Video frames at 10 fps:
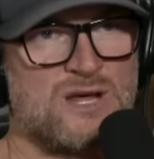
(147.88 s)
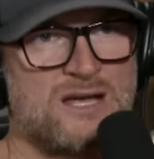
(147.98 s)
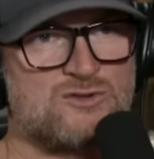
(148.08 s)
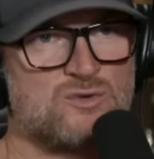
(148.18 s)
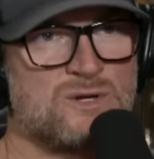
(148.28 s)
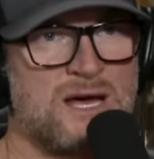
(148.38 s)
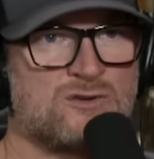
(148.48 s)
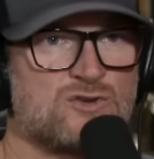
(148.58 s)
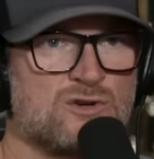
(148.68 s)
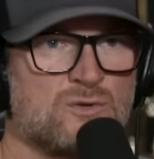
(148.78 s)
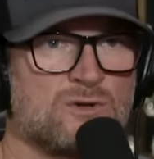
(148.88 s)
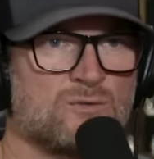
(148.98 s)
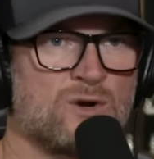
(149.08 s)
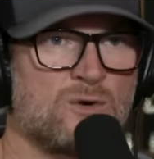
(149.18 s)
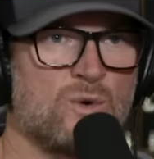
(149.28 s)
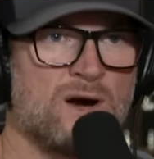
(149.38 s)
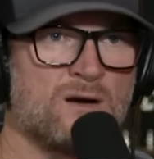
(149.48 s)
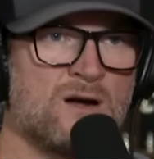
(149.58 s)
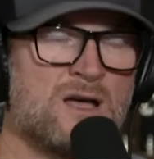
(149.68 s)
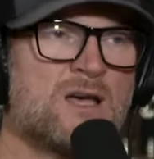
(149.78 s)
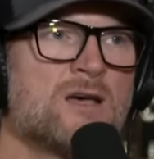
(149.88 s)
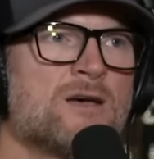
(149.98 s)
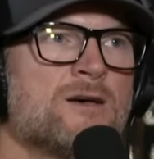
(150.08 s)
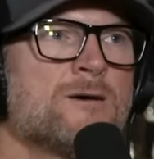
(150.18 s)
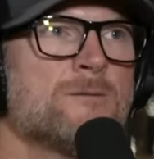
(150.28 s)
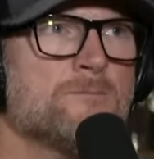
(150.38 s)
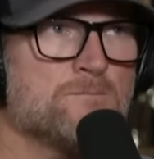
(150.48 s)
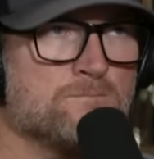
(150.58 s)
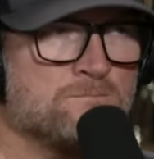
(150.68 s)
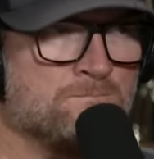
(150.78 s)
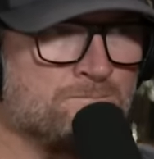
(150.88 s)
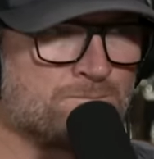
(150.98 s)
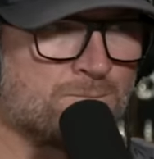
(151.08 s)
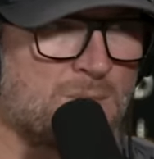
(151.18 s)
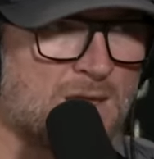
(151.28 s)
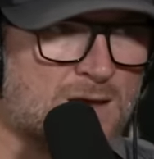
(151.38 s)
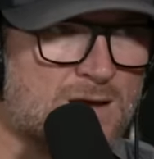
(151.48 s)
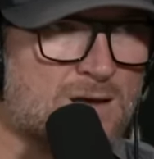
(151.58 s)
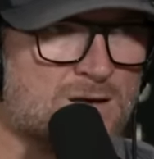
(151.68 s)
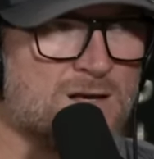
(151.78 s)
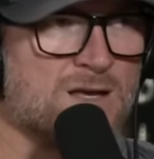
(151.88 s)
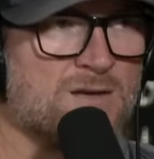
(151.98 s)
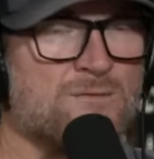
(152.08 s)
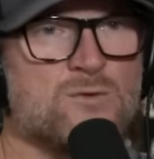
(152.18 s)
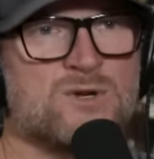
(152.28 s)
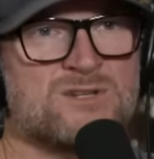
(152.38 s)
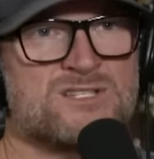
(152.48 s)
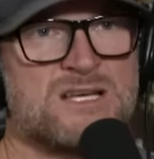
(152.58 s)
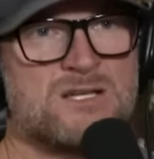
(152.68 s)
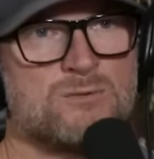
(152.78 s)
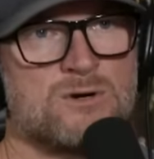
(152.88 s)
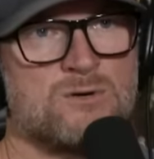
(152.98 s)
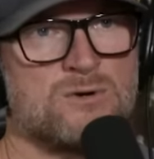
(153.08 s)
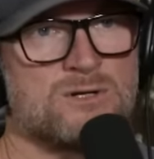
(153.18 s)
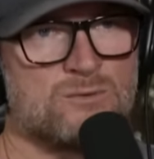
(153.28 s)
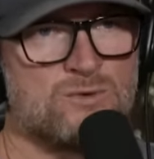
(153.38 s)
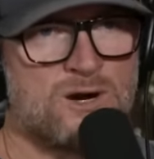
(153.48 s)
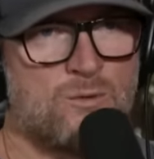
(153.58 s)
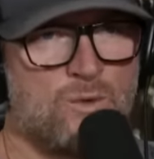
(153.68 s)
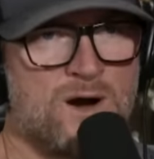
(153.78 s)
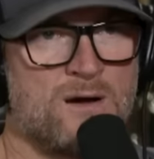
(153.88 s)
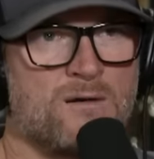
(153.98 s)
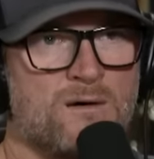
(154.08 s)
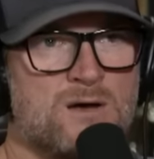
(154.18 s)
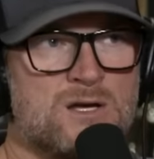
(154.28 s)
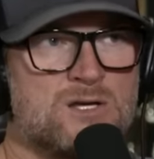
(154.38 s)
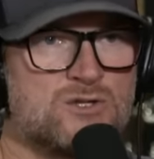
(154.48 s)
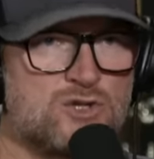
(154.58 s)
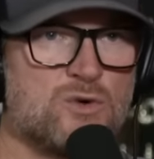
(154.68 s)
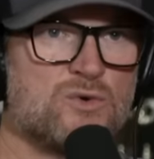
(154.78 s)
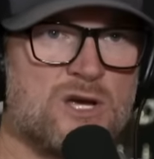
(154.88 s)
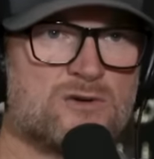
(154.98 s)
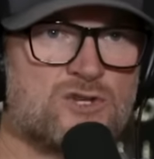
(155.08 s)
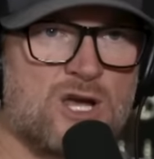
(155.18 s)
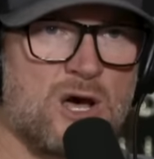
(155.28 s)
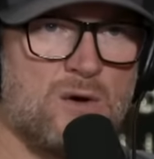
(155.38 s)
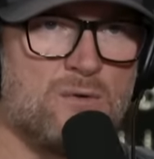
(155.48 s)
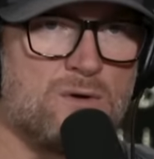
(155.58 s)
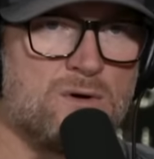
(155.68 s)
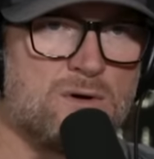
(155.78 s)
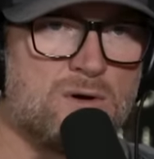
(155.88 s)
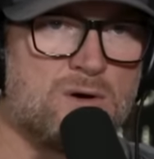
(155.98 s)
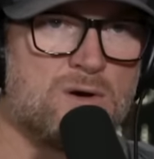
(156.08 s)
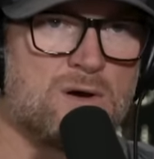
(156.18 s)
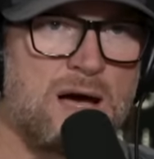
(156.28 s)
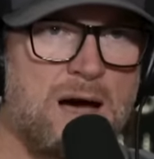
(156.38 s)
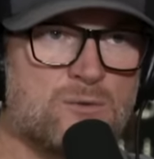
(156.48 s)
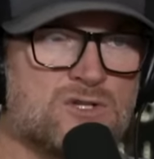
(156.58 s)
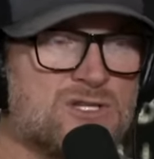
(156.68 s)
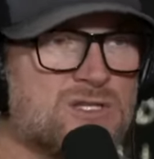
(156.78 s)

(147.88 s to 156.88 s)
that, you announce you're going to Rick Ware. If you would have said you were going to Rick Ware 2 years ago, I would